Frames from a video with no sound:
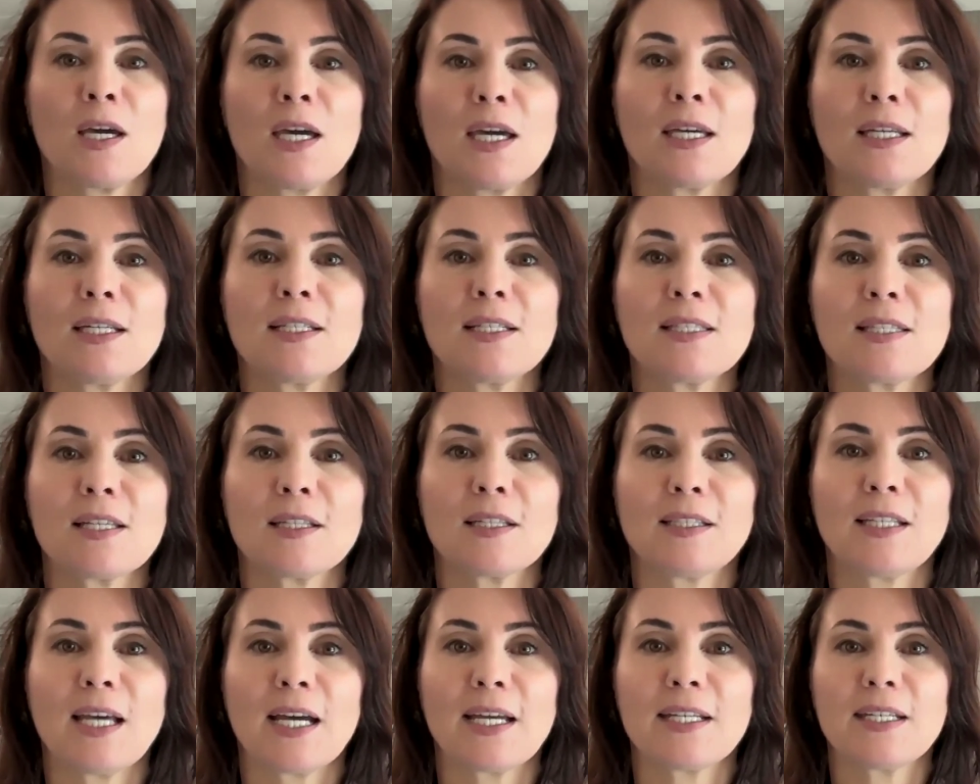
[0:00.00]
It is a
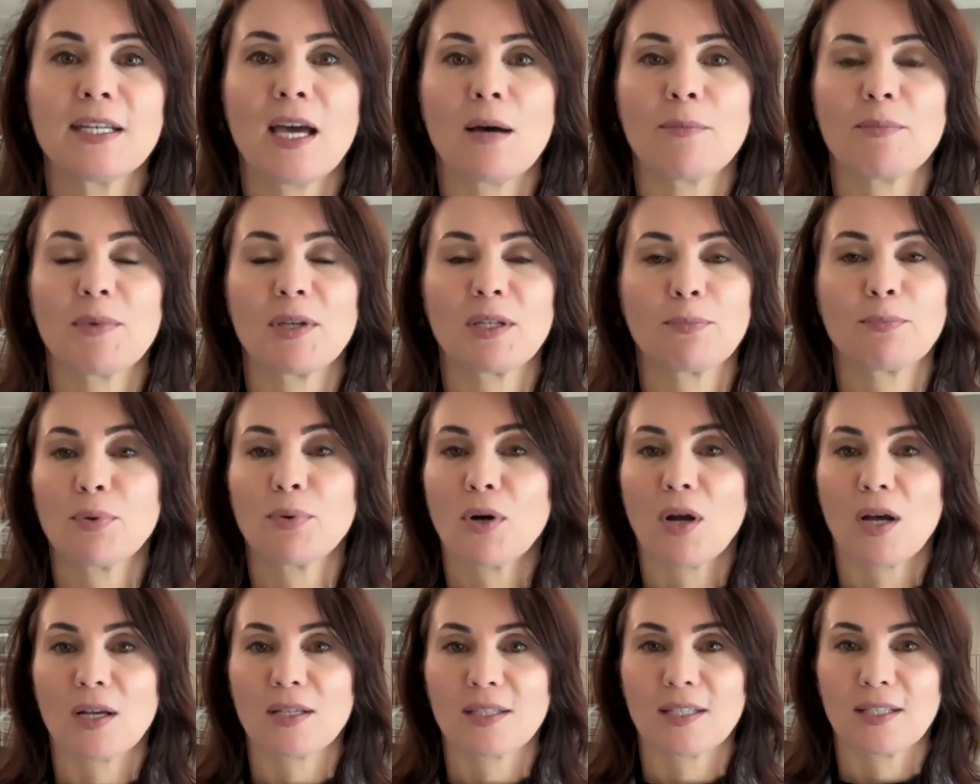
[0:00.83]
dynamic
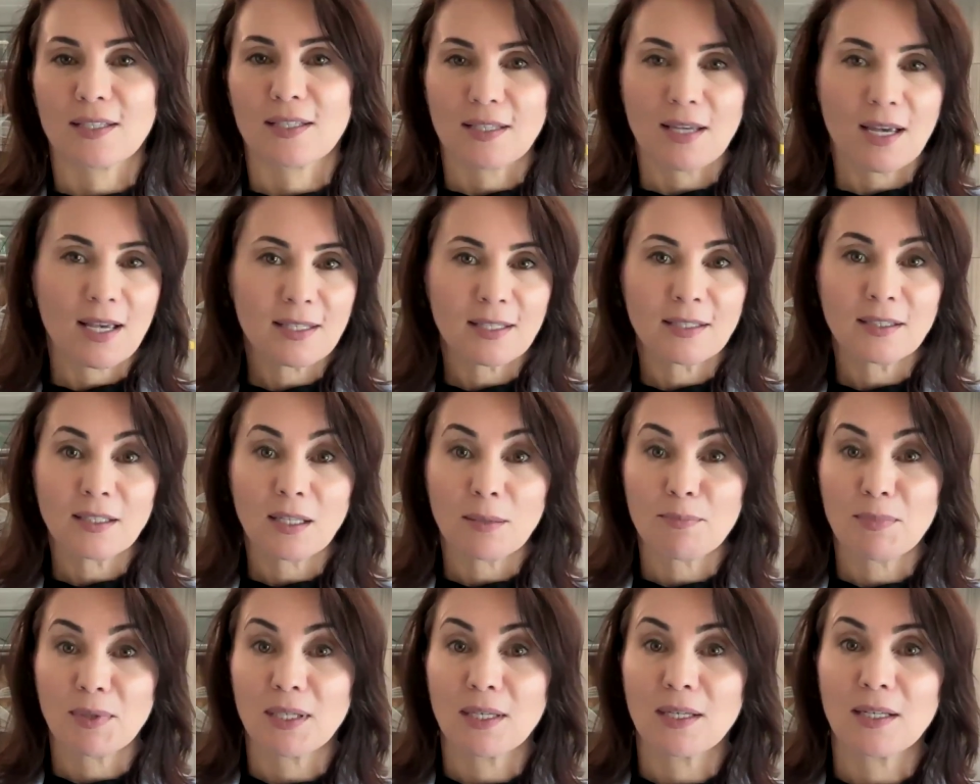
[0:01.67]
process. As in
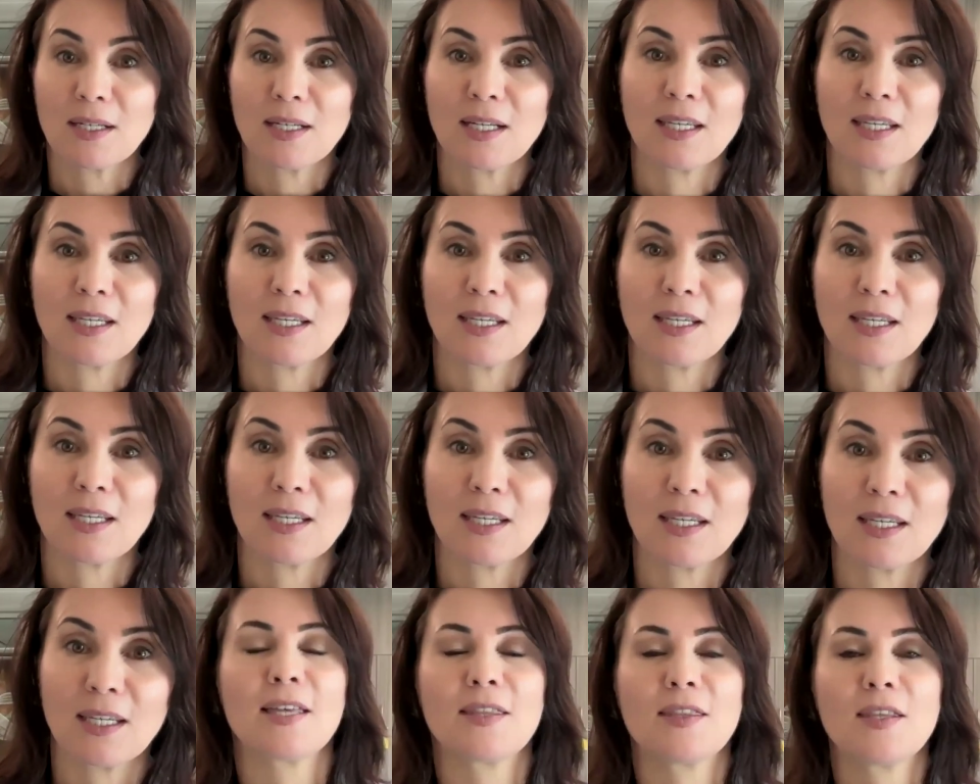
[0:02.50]
the beginning,
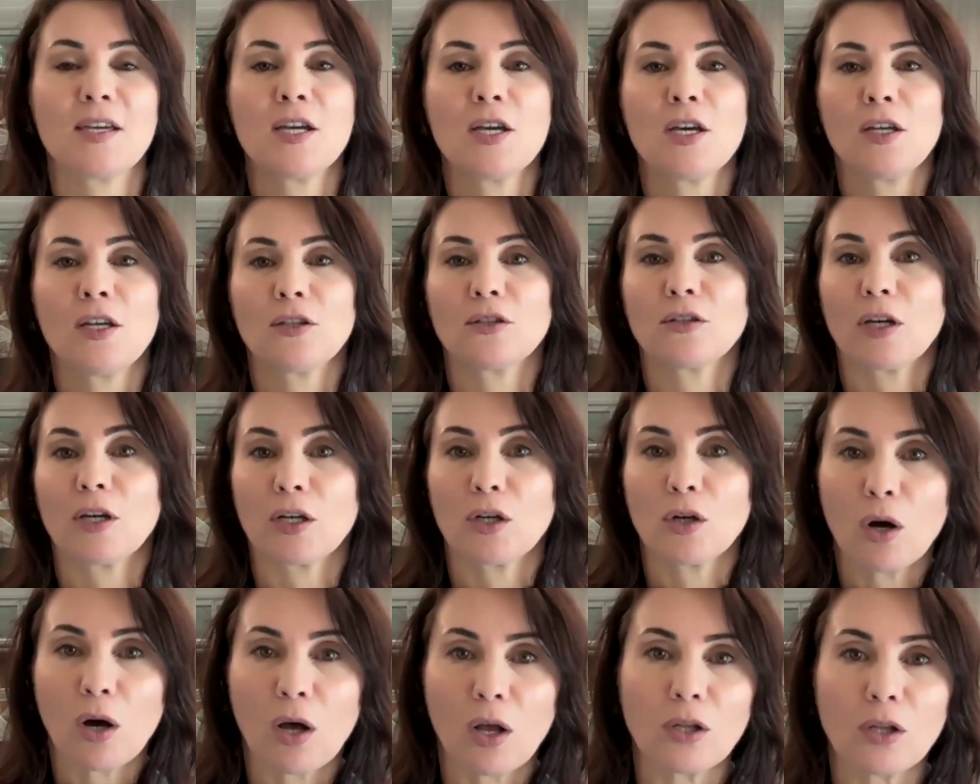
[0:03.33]
I said
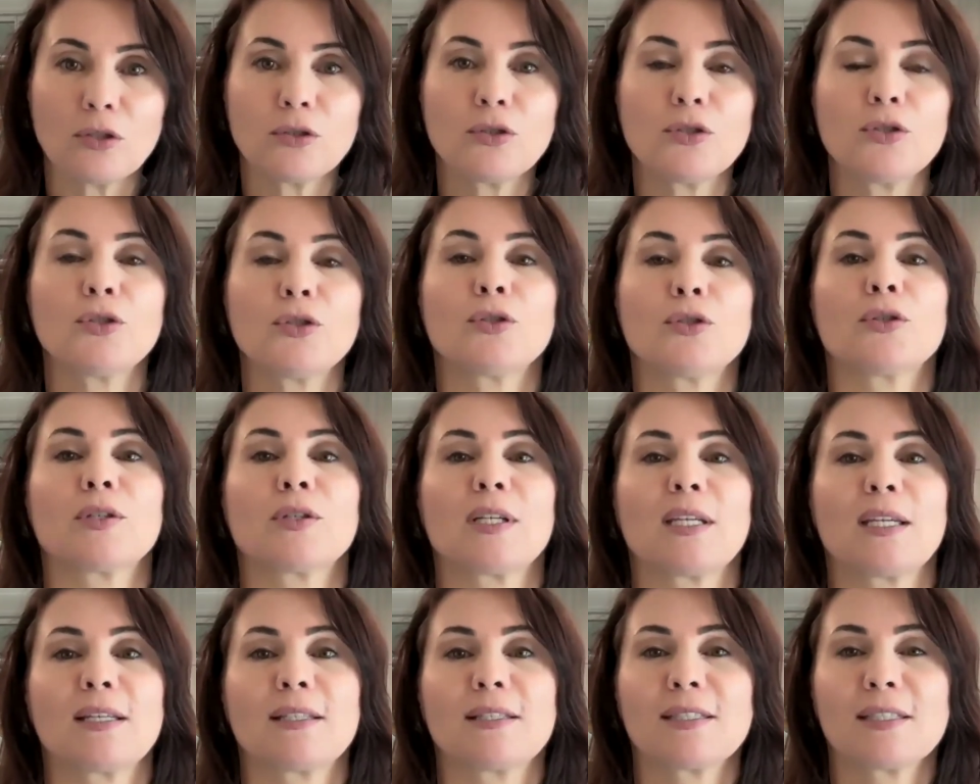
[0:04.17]
the
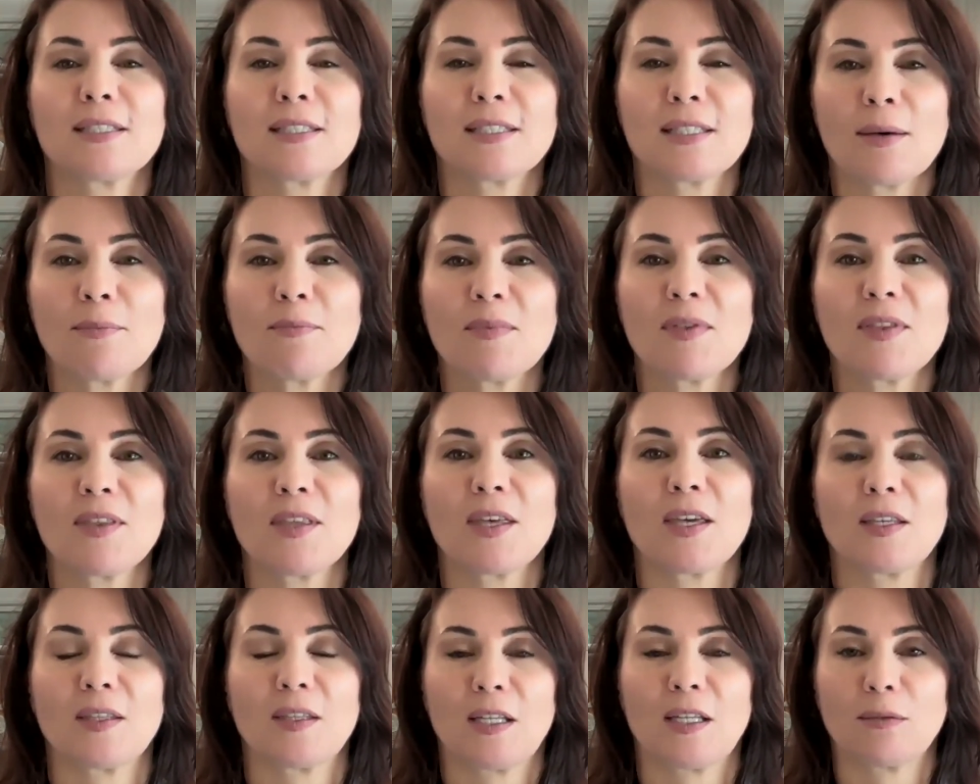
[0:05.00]
culture is
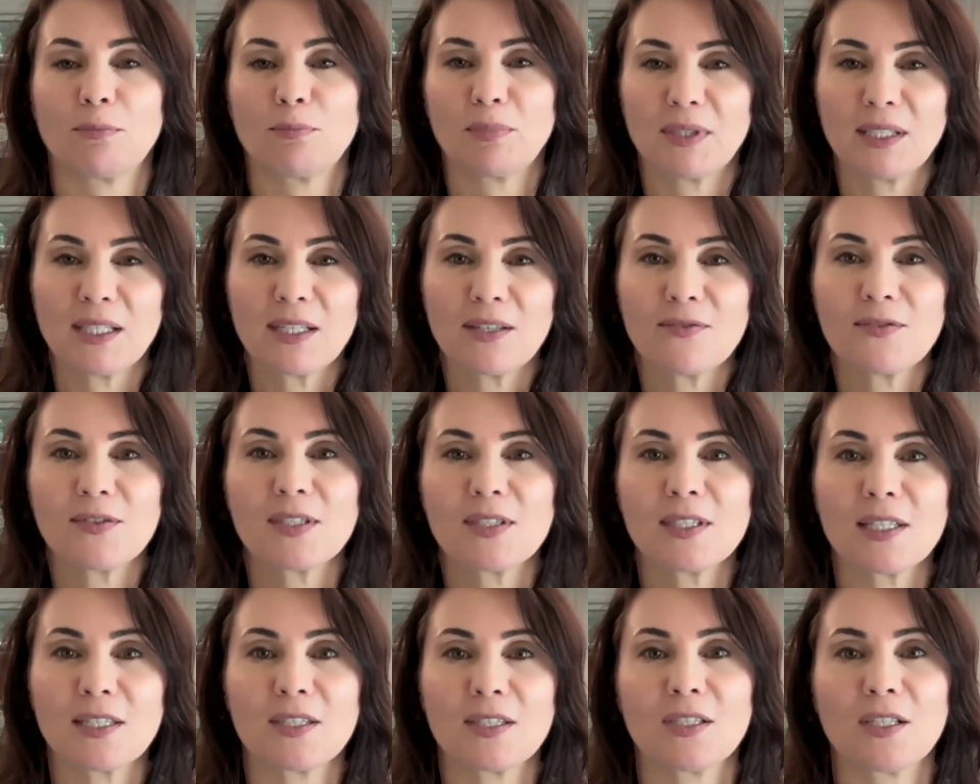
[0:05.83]
something that belief
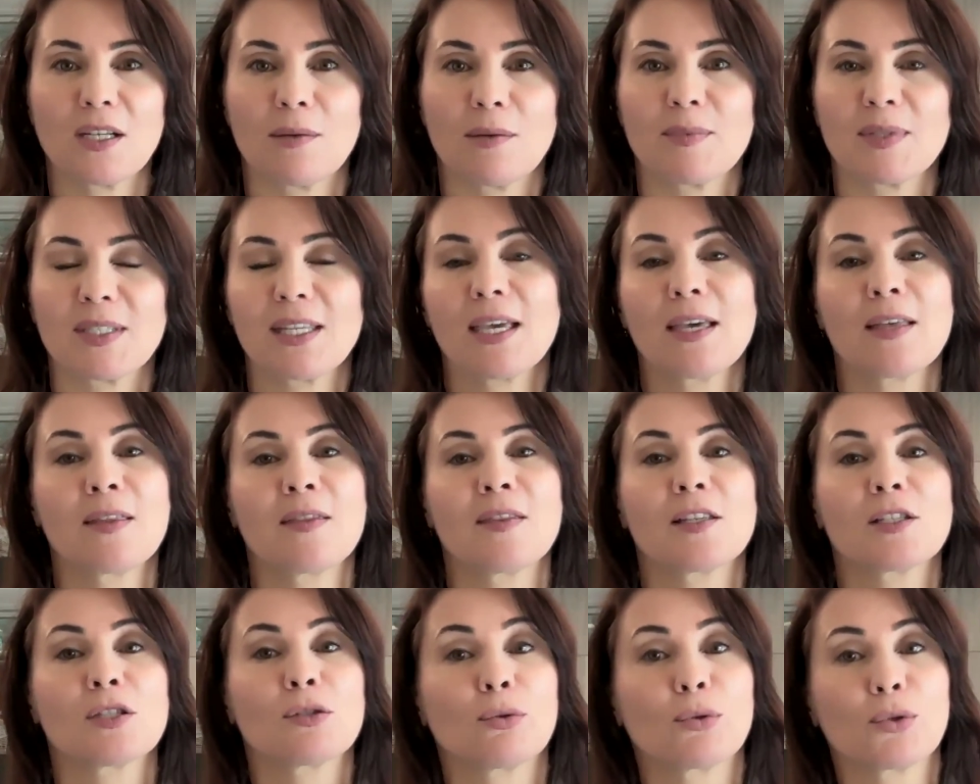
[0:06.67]
systems
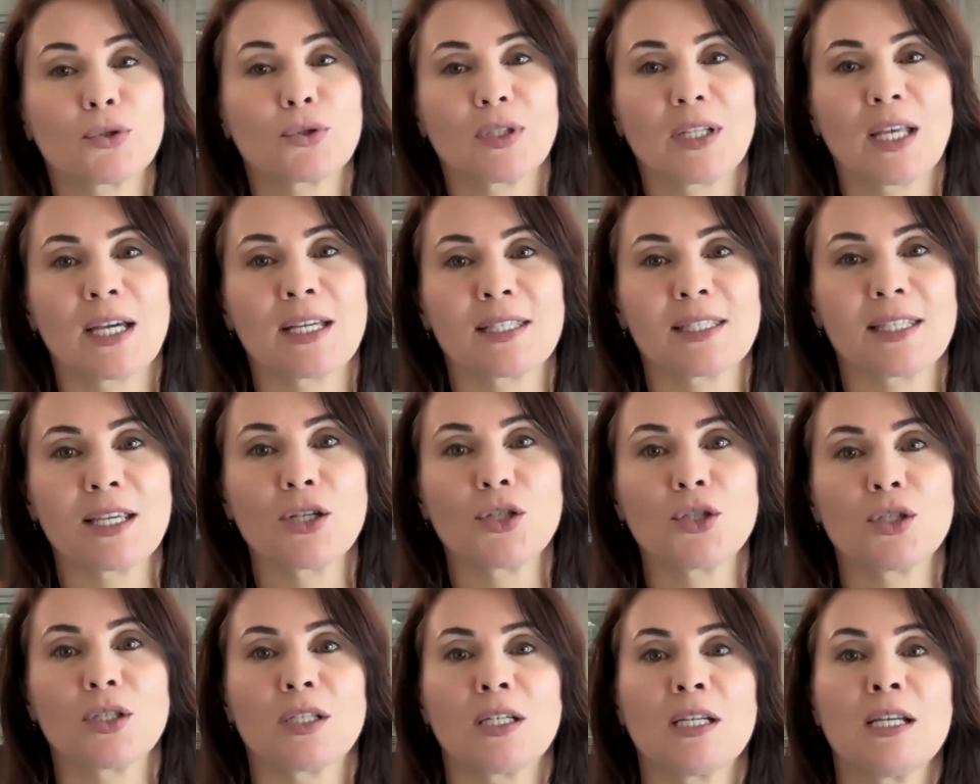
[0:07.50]
and the
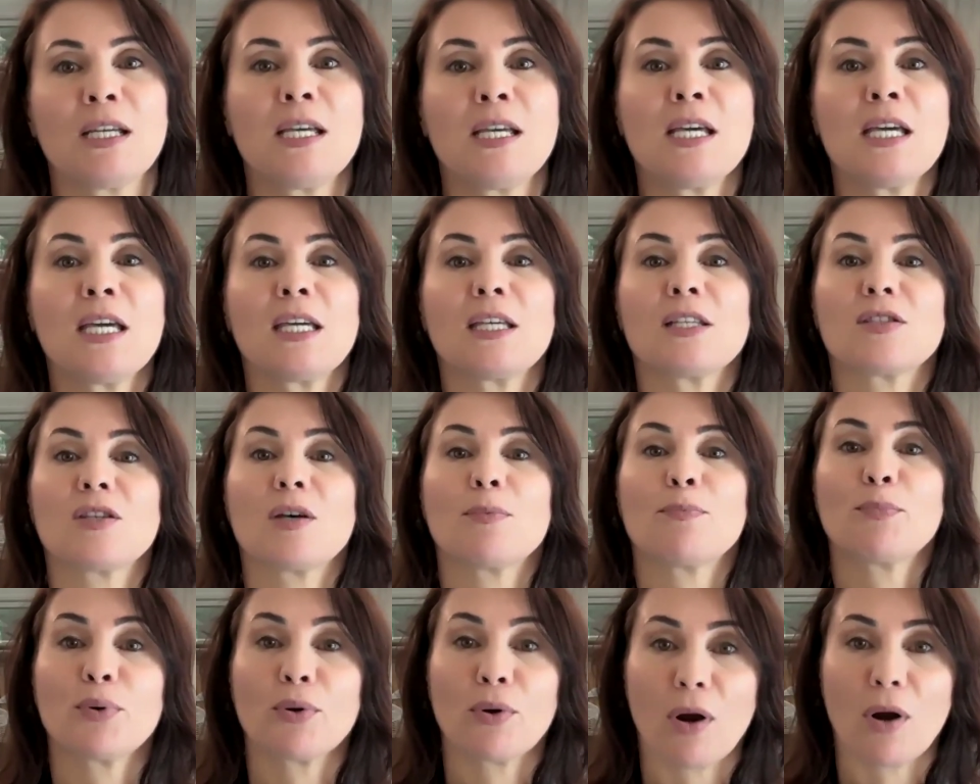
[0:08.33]
socialization is
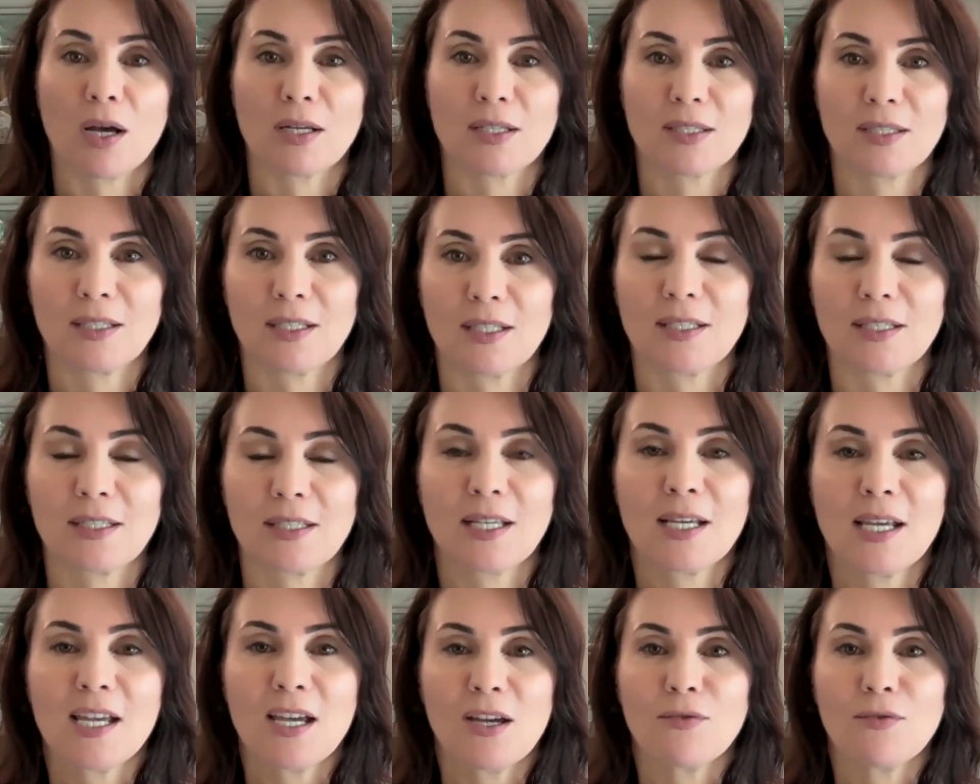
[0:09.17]
a process.